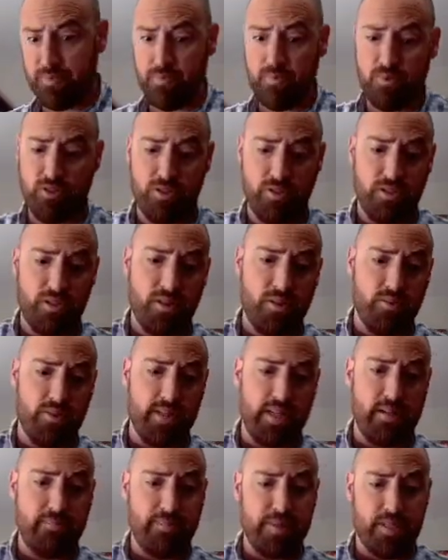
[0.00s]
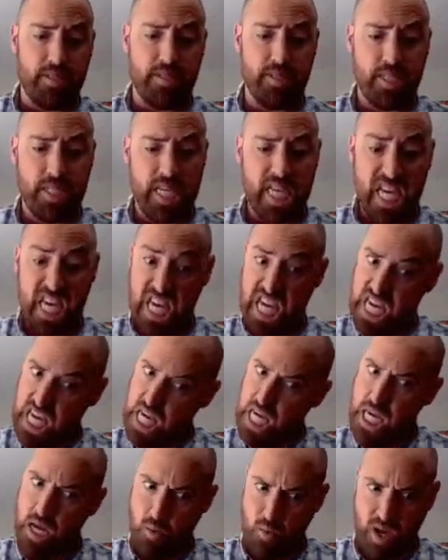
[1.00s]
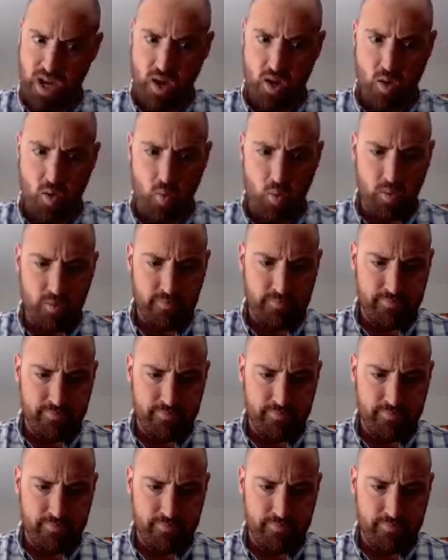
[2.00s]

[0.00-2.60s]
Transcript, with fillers: We'll just see what happens. Here we go.